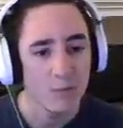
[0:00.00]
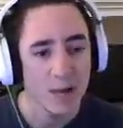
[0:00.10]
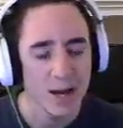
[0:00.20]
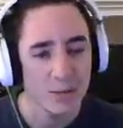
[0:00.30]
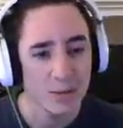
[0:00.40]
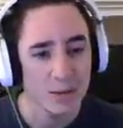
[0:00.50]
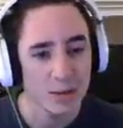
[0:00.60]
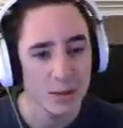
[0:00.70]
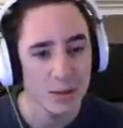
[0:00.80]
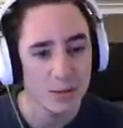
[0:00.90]
around,
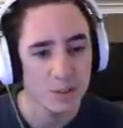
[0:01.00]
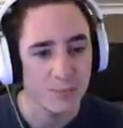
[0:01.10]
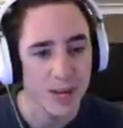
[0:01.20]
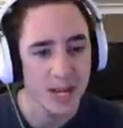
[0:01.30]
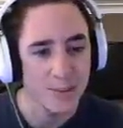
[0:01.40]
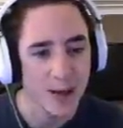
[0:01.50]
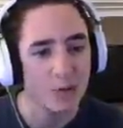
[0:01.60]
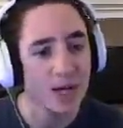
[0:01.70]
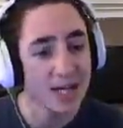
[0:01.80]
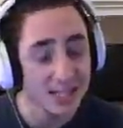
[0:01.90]
just baiting him out.
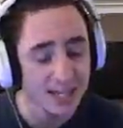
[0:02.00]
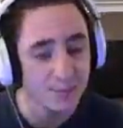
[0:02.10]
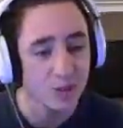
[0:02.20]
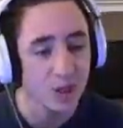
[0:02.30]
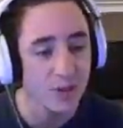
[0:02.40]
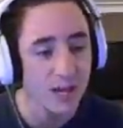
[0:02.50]
Nice team shot there,